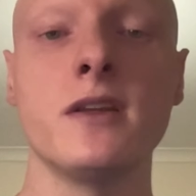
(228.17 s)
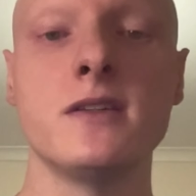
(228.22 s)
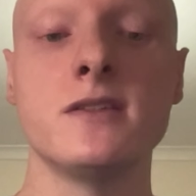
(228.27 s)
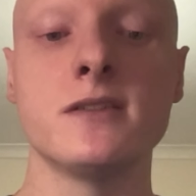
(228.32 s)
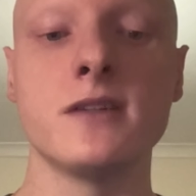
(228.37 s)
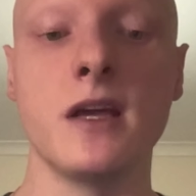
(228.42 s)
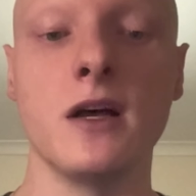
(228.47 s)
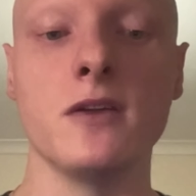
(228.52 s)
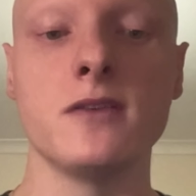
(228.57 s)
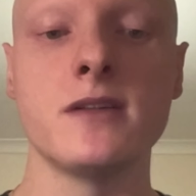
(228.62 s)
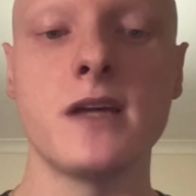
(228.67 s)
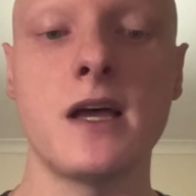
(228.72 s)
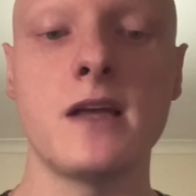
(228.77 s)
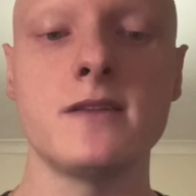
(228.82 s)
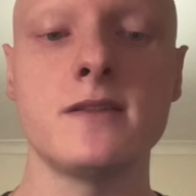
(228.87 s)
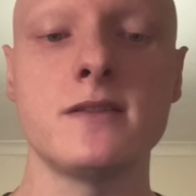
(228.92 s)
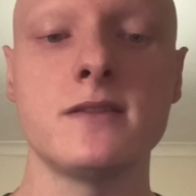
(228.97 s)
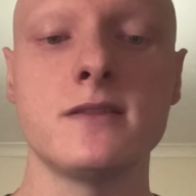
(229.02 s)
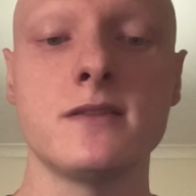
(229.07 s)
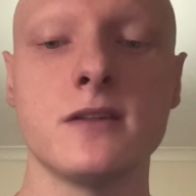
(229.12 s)
scaled
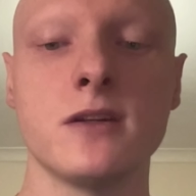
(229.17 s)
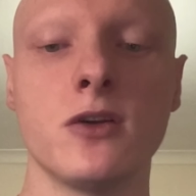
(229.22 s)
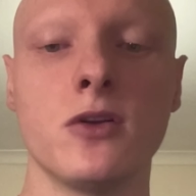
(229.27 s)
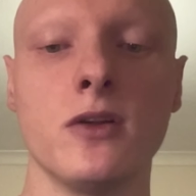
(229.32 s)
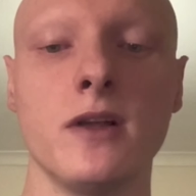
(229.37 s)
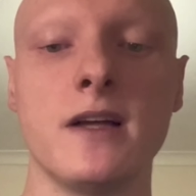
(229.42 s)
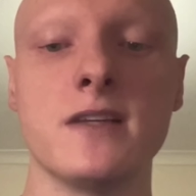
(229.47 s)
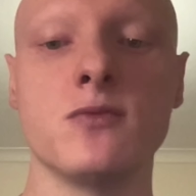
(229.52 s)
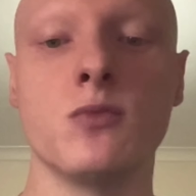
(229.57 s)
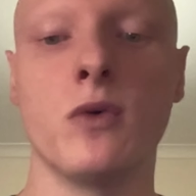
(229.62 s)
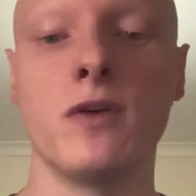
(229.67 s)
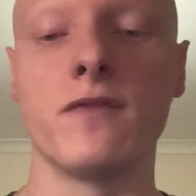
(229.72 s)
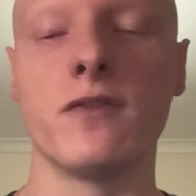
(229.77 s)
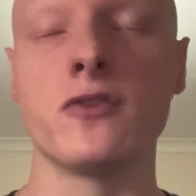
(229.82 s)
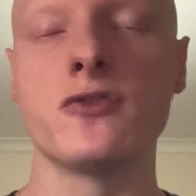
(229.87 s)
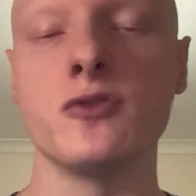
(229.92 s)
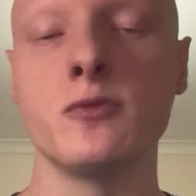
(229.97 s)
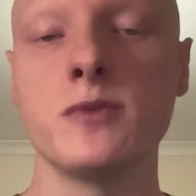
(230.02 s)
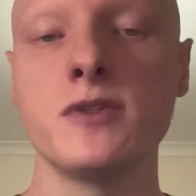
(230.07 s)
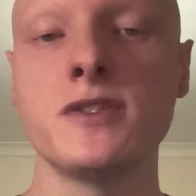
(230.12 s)
tests utilized one
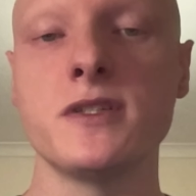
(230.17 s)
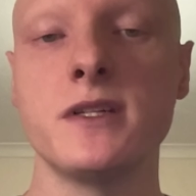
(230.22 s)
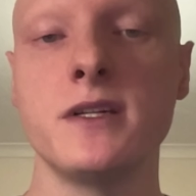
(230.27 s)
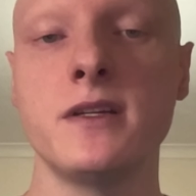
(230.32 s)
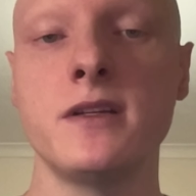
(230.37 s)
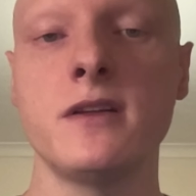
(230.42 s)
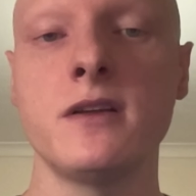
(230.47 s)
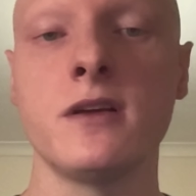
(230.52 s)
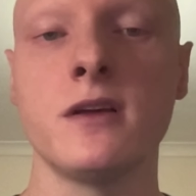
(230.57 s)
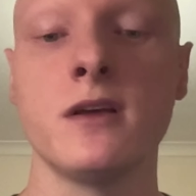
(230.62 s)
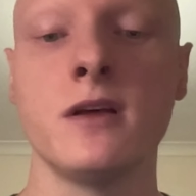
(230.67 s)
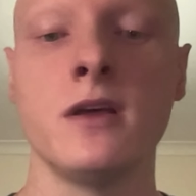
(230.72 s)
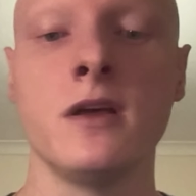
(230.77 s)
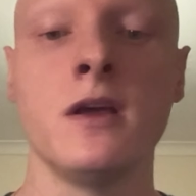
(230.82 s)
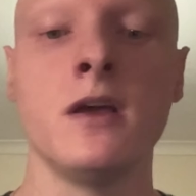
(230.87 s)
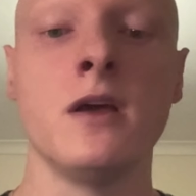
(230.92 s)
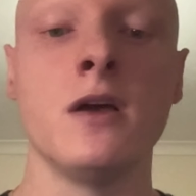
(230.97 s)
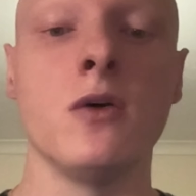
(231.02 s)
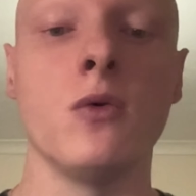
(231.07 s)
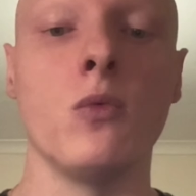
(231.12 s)
virtual machine
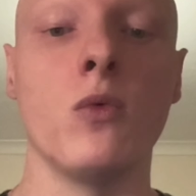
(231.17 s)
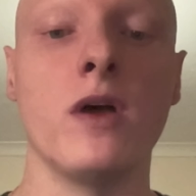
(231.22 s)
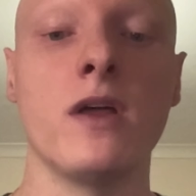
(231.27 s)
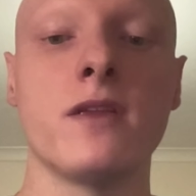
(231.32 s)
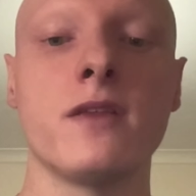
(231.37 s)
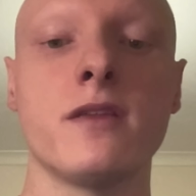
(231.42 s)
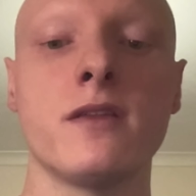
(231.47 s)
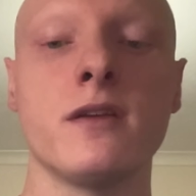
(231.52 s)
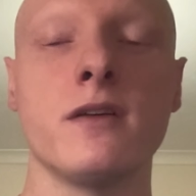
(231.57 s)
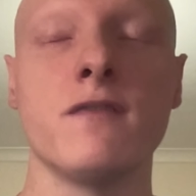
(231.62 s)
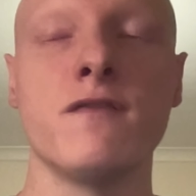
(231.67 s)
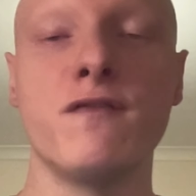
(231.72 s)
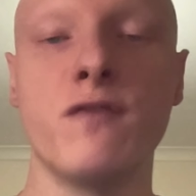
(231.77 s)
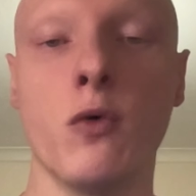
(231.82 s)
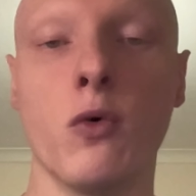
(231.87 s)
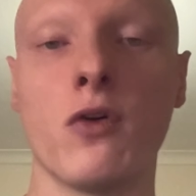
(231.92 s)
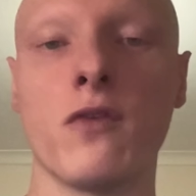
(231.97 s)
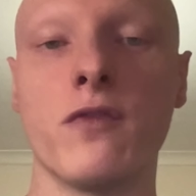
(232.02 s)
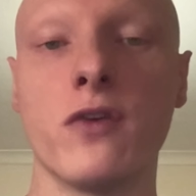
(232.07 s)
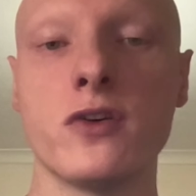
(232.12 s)
with
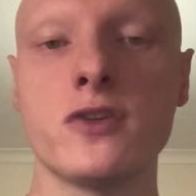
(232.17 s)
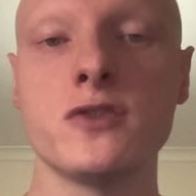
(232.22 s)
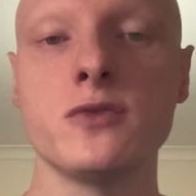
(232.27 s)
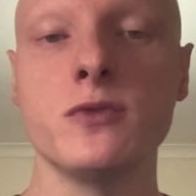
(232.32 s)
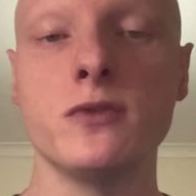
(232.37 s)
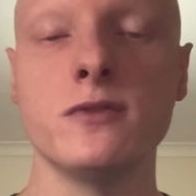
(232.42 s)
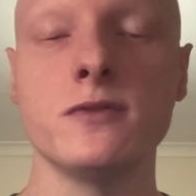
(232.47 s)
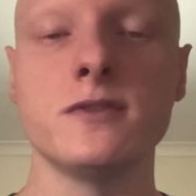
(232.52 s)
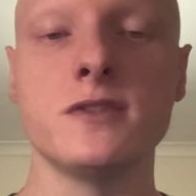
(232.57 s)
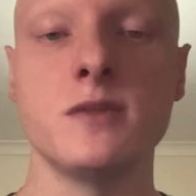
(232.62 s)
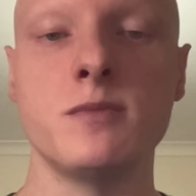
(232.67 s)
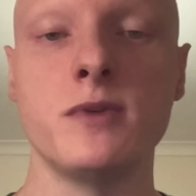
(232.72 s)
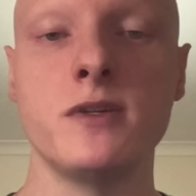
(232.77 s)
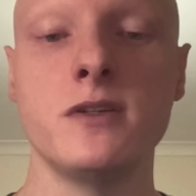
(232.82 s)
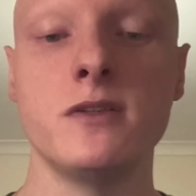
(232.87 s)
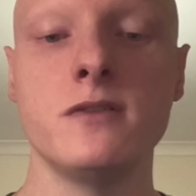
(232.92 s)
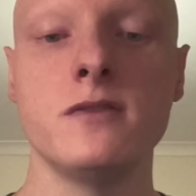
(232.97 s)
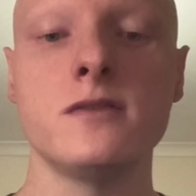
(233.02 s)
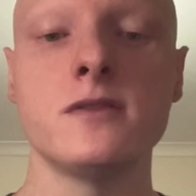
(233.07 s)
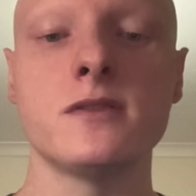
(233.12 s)
4 virtual
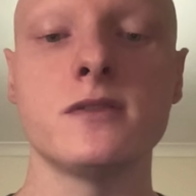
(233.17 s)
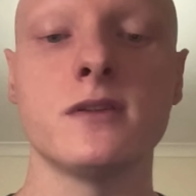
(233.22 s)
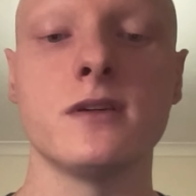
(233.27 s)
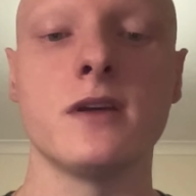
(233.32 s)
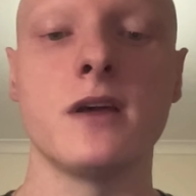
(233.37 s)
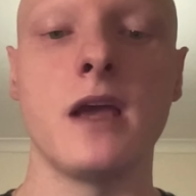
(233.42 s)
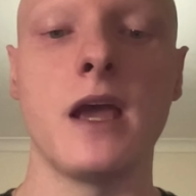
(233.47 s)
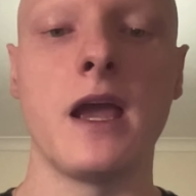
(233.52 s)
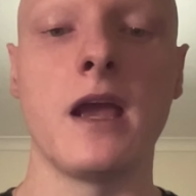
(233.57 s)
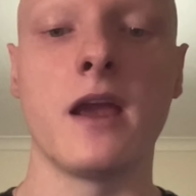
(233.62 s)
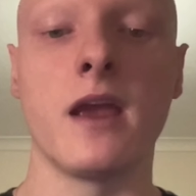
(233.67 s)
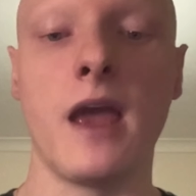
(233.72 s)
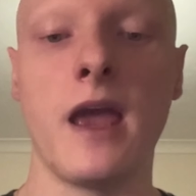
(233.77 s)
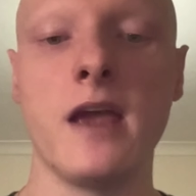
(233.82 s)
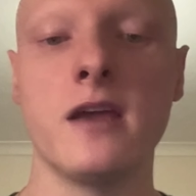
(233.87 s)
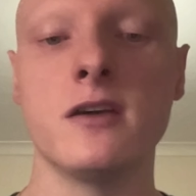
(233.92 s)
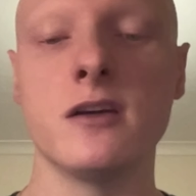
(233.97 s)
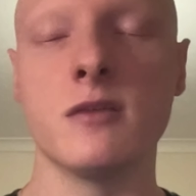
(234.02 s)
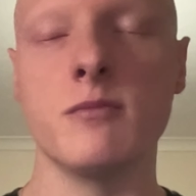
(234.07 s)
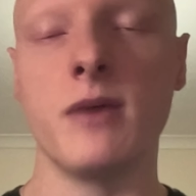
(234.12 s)
CPUs and
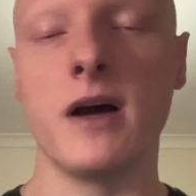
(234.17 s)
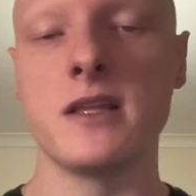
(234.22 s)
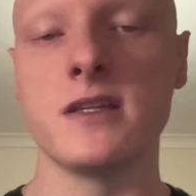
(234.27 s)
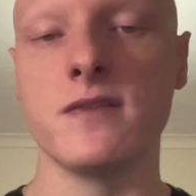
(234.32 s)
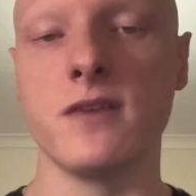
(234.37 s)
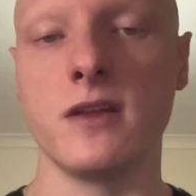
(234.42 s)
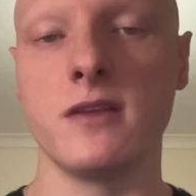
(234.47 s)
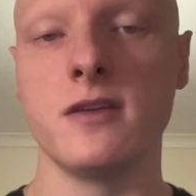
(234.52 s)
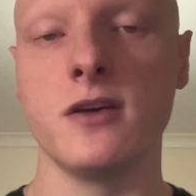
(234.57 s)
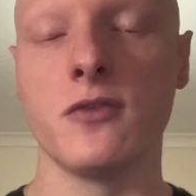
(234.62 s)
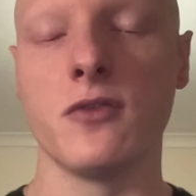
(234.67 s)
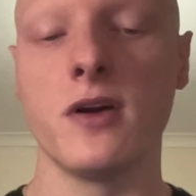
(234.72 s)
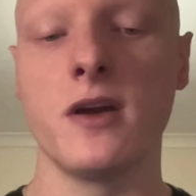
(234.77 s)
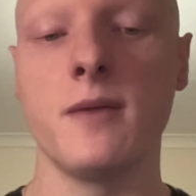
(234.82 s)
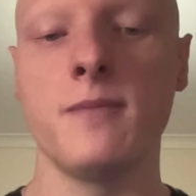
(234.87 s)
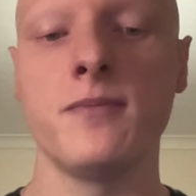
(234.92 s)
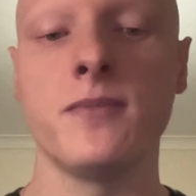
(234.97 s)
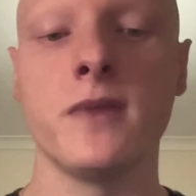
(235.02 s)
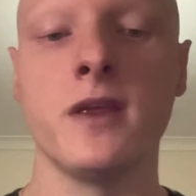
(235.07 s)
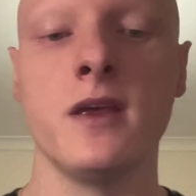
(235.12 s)
8 GB of Intel
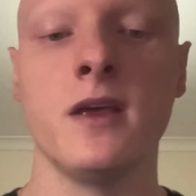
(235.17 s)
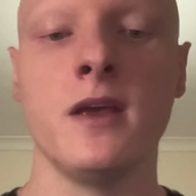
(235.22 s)
RAM,